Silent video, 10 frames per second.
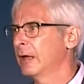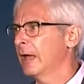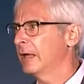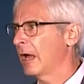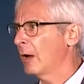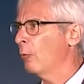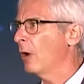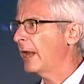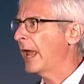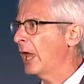And I
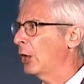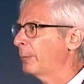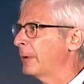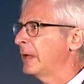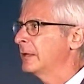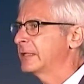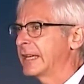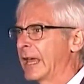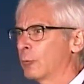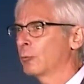want to help to
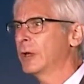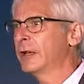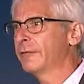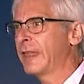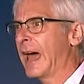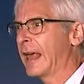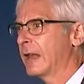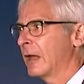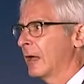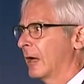get rid of
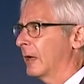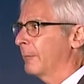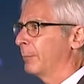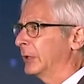that